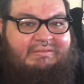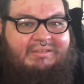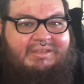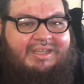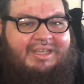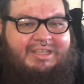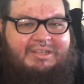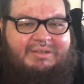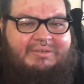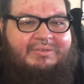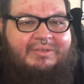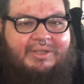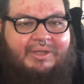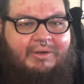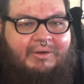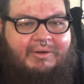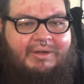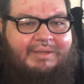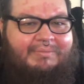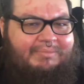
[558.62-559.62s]
I don't
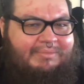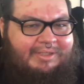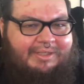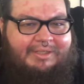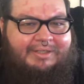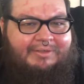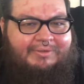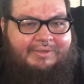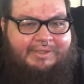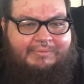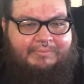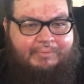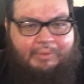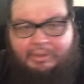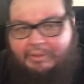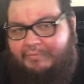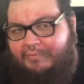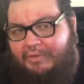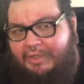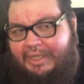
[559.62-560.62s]
know. I don't
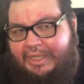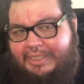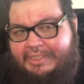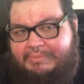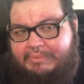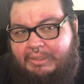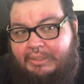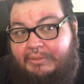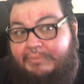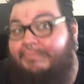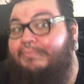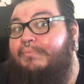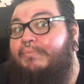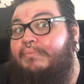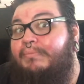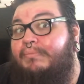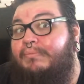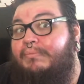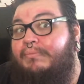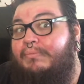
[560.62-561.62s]
work for Hasbro
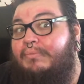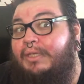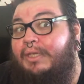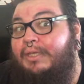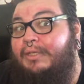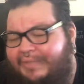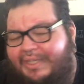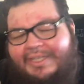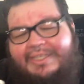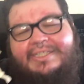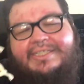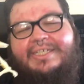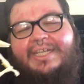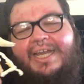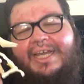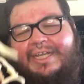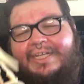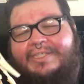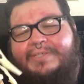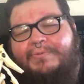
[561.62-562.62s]
yet. Its
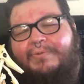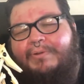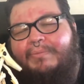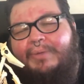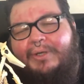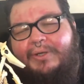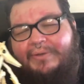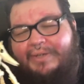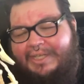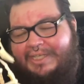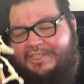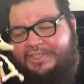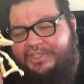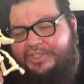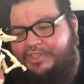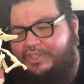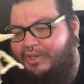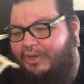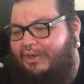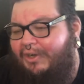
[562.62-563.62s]
dinosaur mode is
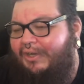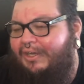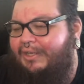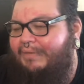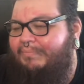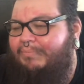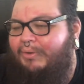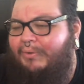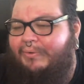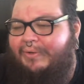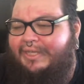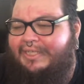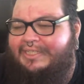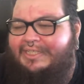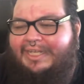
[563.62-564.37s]
just on point.